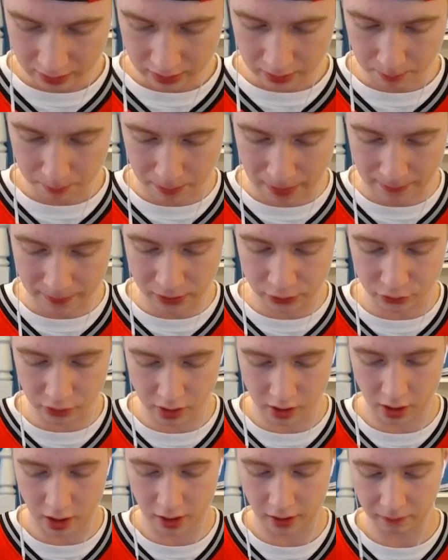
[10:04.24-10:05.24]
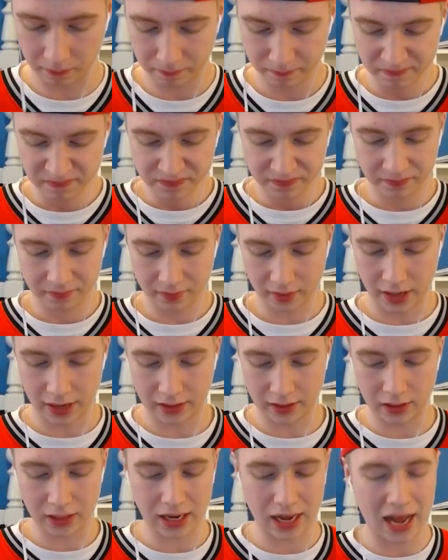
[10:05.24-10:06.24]
Baby Dragon.
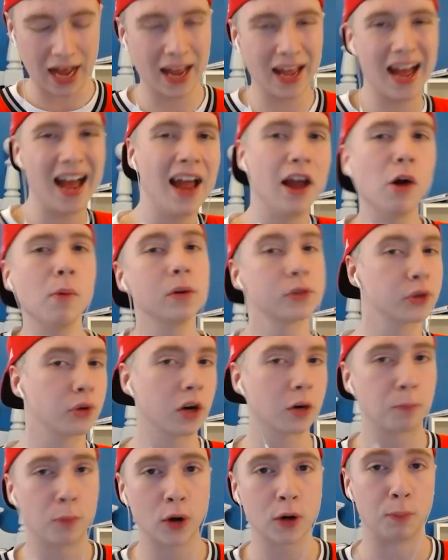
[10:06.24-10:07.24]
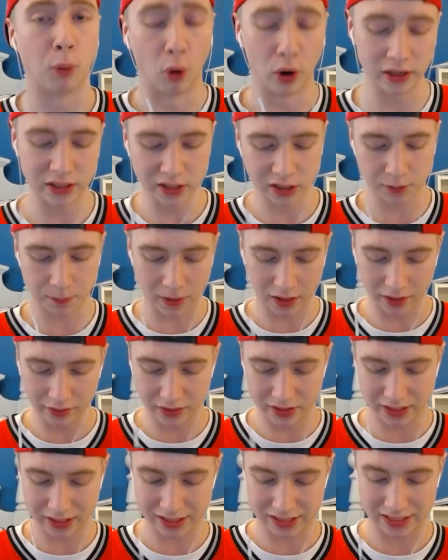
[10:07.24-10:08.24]
Like, I almost want to put a poison spell
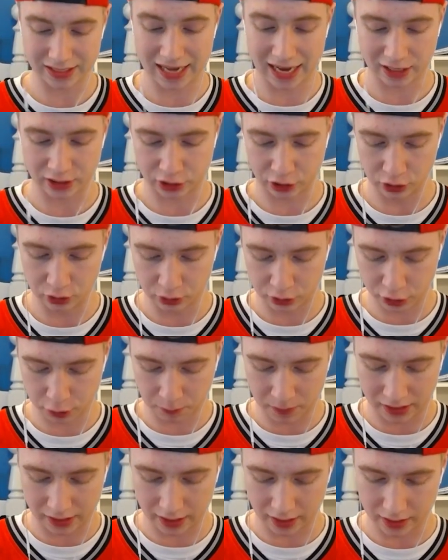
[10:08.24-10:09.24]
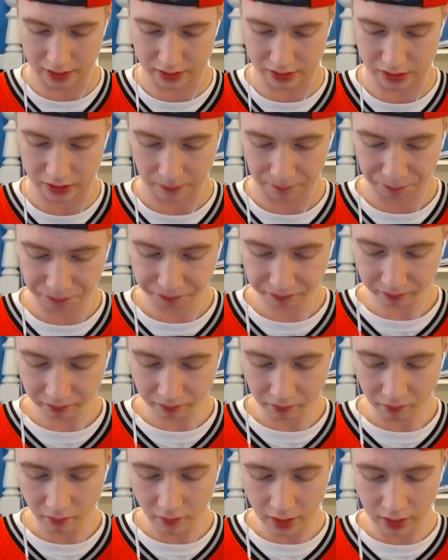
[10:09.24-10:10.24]
into this deck too, just because,
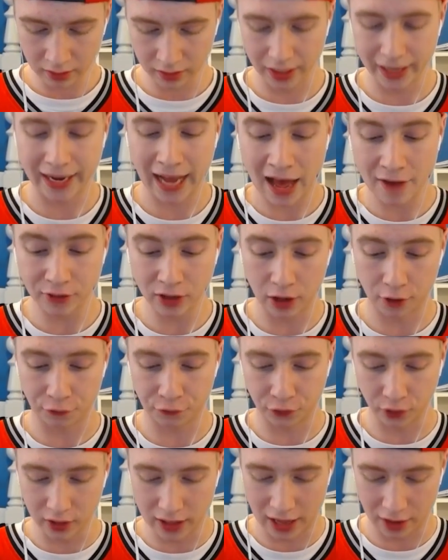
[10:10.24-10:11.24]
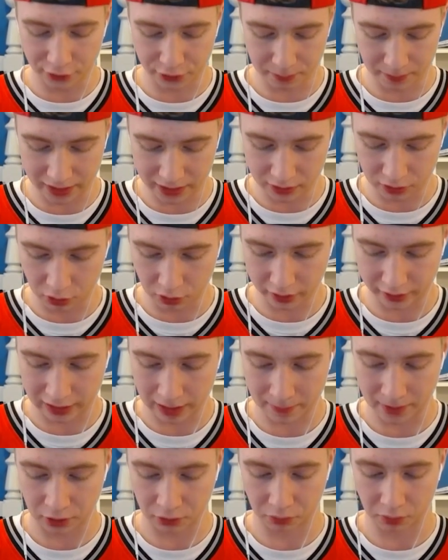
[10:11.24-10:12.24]
like, having a full health minion horde
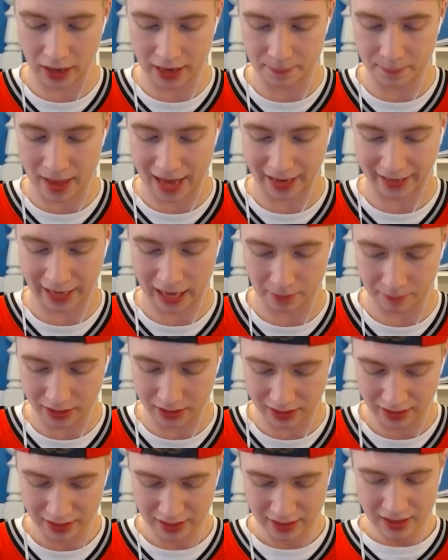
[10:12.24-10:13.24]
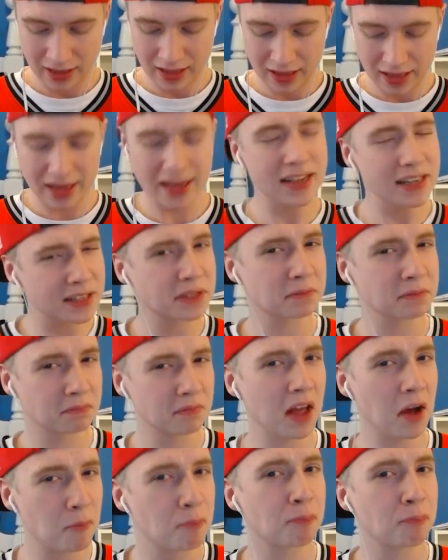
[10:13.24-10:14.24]
coming right back at me is
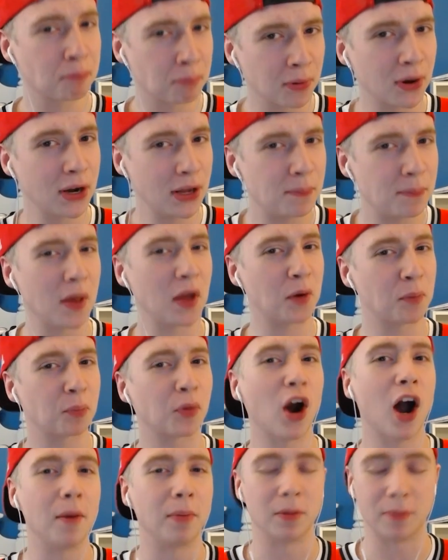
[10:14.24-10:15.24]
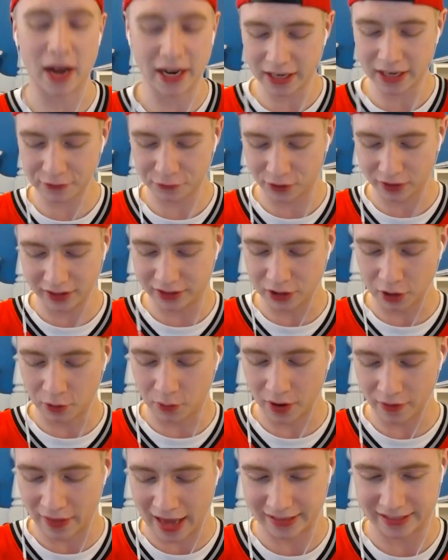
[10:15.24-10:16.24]
a pretty big problem. I definitely don't
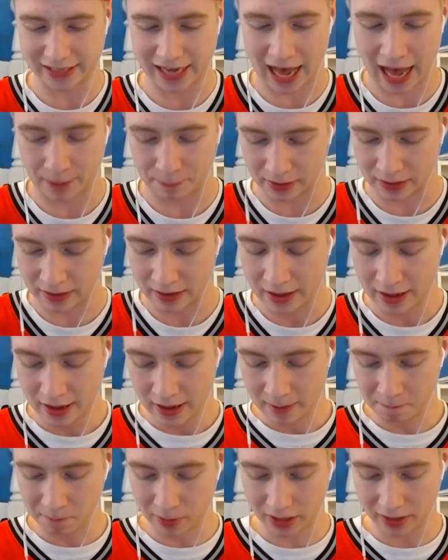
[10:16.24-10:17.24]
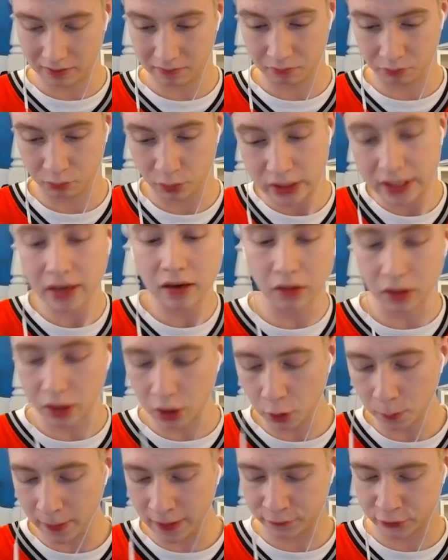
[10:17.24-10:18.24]
want that to happen, but we did a
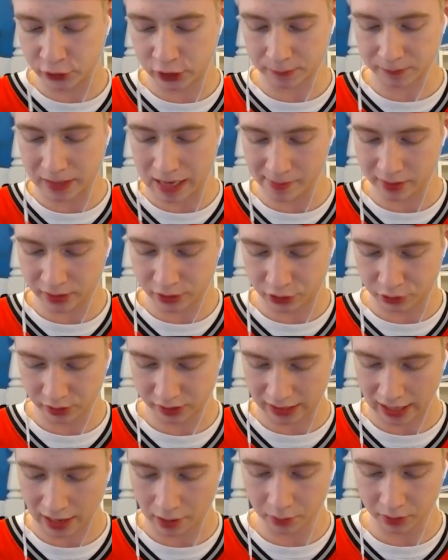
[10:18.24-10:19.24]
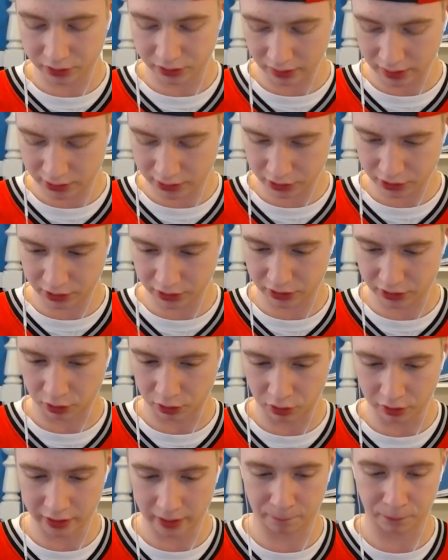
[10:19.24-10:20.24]
little bit of chip damage to his tower, so let's just
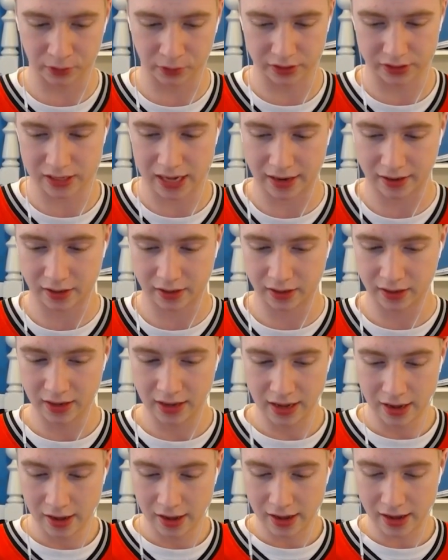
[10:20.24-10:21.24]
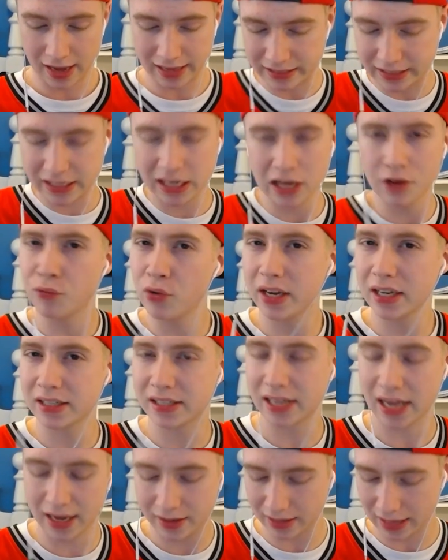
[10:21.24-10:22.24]
hold up for a sec and see if we can
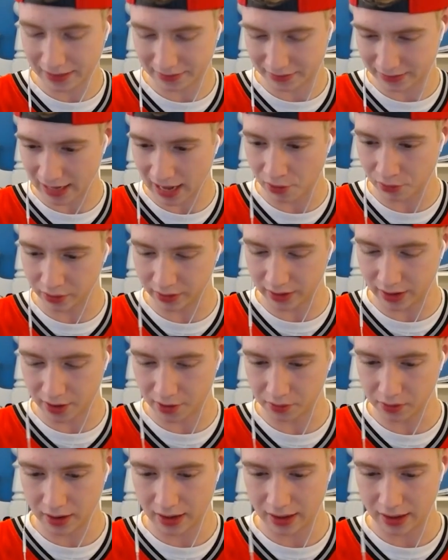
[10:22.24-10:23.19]
take that tower down.